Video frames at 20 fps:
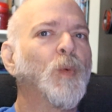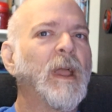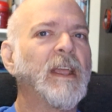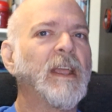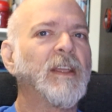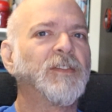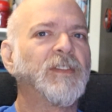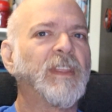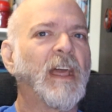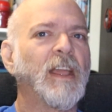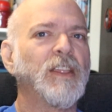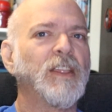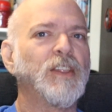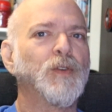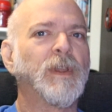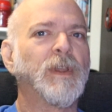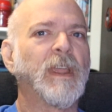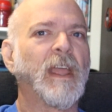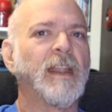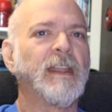ways that
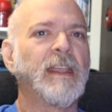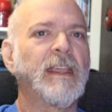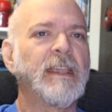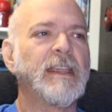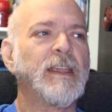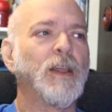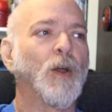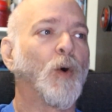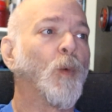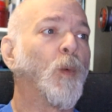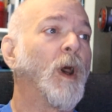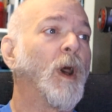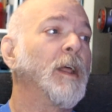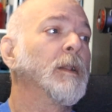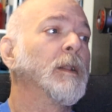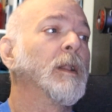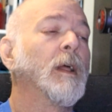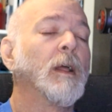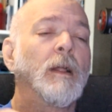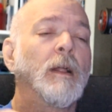you can heal.
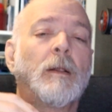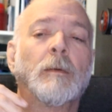1,